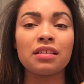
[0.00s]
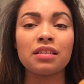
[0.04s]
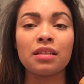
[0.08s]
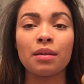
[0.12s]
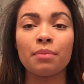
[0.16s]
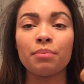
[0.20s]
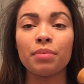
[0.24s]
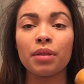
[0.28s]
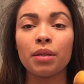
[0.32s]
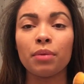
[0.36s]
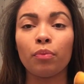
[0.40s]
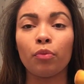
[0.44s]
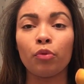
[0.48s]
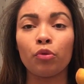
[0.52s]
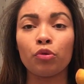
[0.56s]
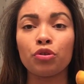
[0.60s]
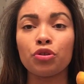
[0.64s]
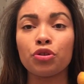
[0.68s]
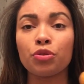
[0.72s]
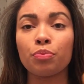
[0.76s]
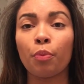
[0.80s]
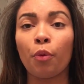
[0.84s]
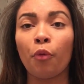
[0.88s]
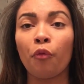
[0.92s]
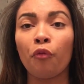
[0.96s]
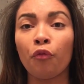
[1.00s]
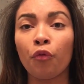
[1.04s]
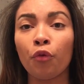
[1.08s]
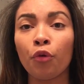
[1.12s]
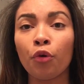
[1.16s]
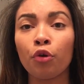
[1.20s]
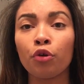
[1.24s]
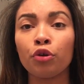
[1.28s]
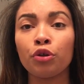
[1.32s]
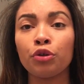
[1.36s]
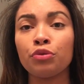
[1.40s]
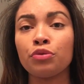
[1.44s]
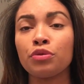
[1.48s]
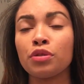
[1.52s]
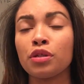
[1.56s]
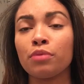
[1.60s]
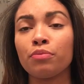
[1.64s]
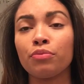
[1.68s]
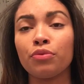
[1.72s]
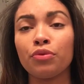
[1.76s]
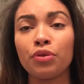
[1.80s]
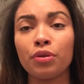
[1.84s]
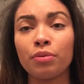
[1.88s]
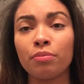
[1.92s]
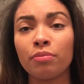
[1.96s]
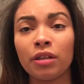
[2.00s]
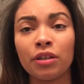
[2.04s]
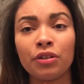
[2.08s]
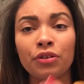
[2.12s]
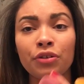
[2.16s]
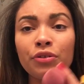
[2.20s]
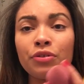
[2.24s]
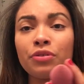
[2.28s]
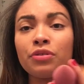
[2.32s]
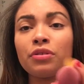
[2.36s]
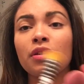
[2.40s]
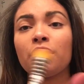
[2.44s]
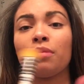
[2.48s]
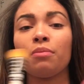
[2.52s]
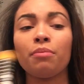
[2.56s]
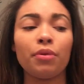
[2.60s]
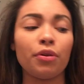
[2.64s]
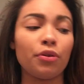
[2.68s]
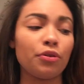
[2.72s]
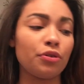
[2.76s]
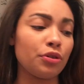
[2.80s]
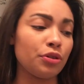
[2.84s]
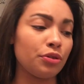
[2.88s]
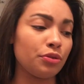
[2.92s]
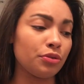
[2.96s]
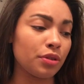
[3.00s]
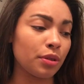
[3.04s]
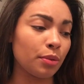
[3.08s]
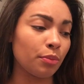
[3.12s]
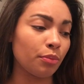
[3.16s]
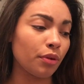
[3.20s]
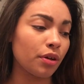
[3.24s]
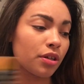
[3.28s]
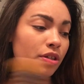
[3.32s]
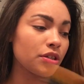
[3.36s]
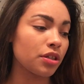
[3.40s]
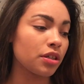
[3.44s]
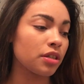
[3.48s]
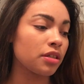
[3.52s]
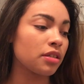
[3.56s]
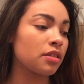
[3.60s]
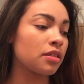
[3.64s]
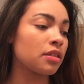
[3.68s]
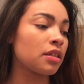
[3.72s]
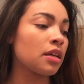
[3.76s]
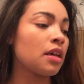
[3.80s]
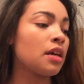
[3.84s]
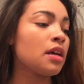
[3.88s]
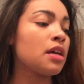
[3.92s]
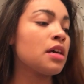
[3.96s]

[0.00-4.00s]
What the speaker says: some people just prefer using beauty blenders compared to using brushes.